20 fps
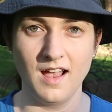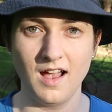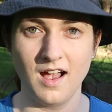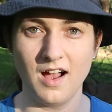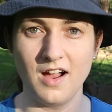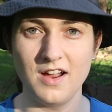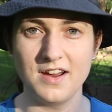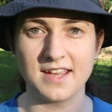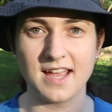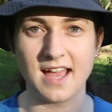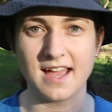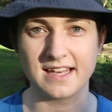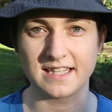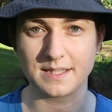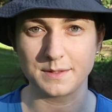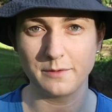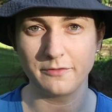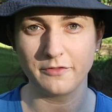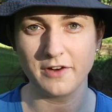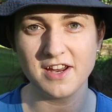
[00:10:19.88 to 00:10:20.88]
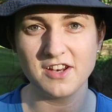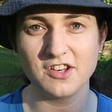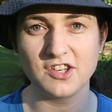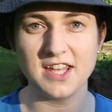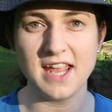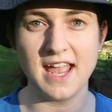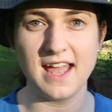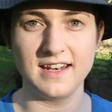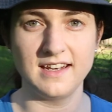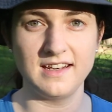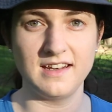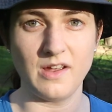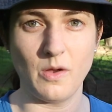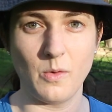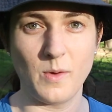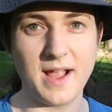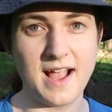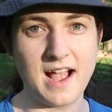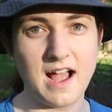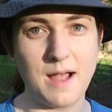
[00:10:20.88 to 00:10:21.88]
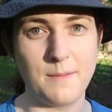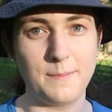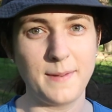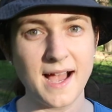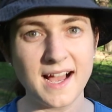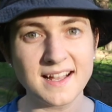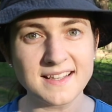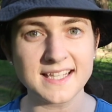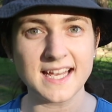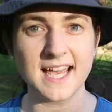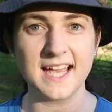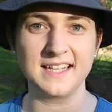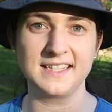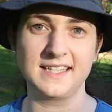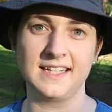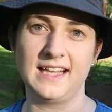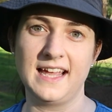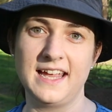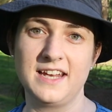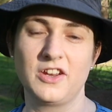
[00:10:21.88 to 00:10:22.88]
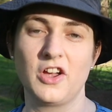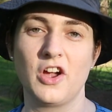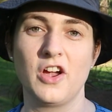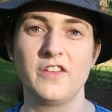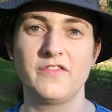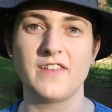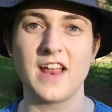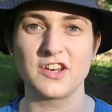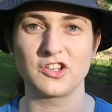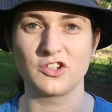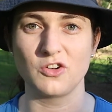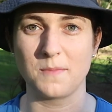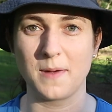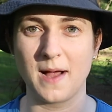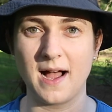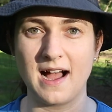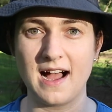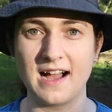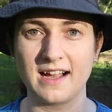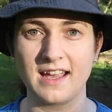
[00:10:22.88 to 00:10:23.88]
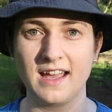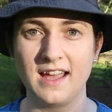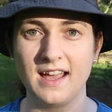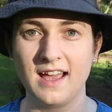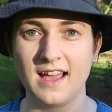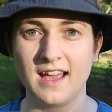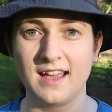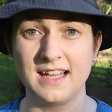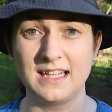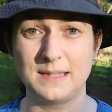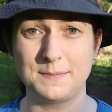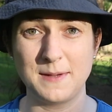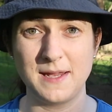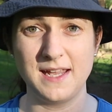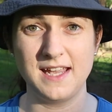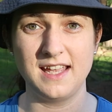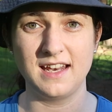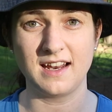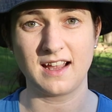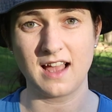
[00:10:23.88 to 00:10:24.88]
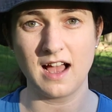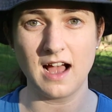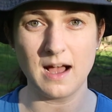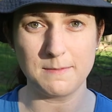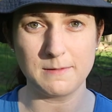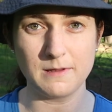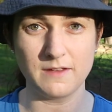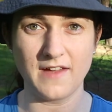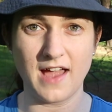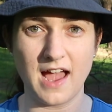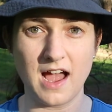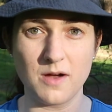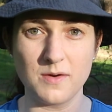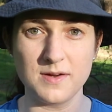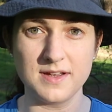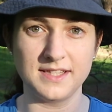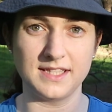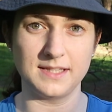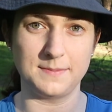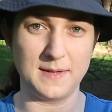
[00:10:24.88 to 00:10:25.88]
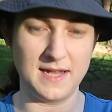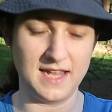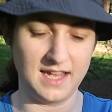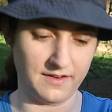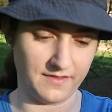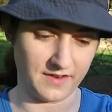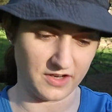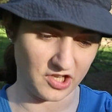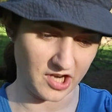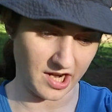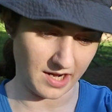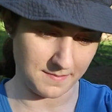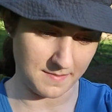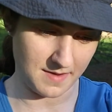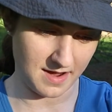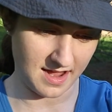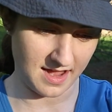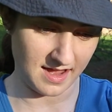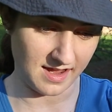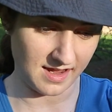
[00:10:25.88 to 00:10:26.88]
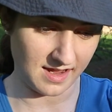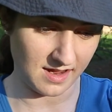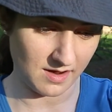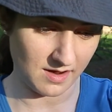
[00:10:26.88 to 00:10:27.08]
Okay, so we've reached the end. We are about to exit Lane Cove National Park. It's been a couple of hours. It's been, if I check my